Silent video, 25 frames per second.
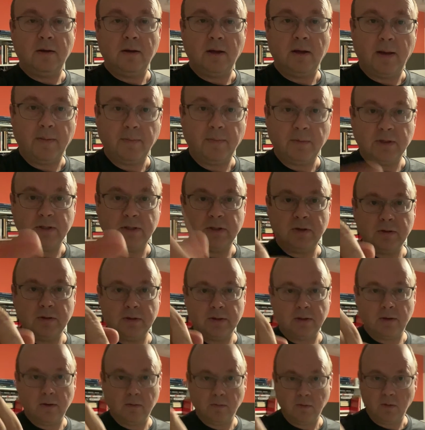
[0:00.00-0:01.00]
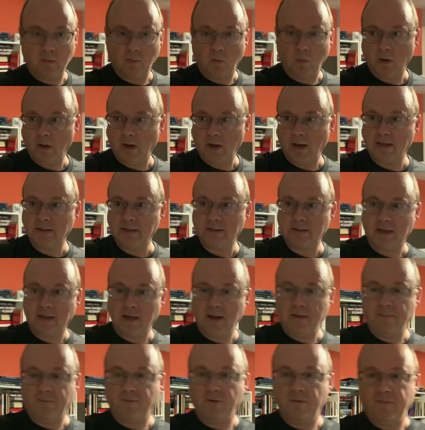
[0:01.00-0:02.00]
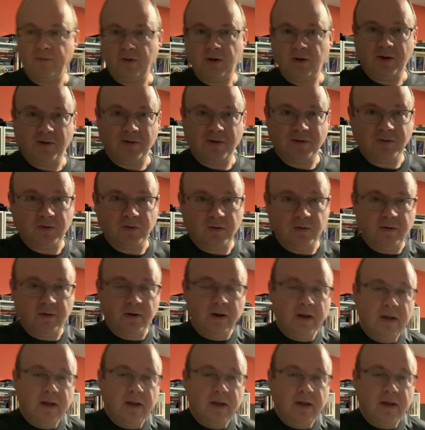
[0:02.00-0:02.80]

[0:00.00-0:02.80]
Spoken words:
I'm just using her room one last time for a video. I told her